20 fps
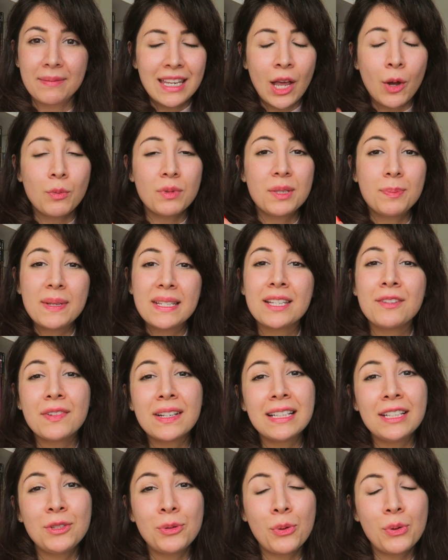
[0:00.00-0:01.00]
Now, I'm
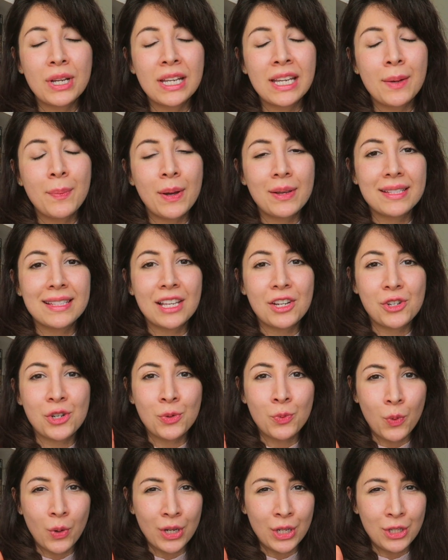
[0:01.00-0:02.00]
specifically talking about
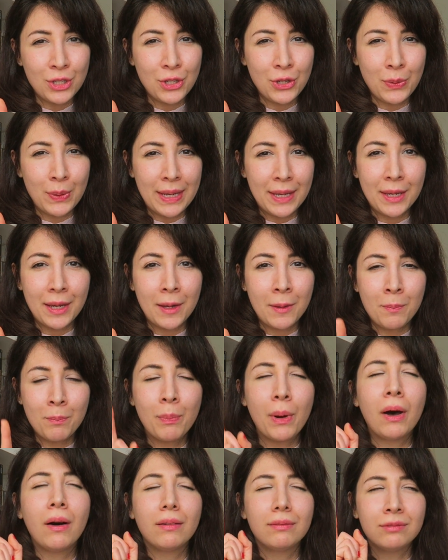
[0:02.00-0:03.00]
section 1 and 2 here,
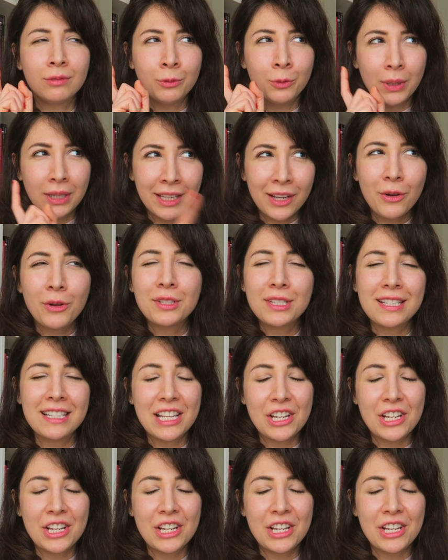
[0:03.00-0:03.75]
but we'll get on to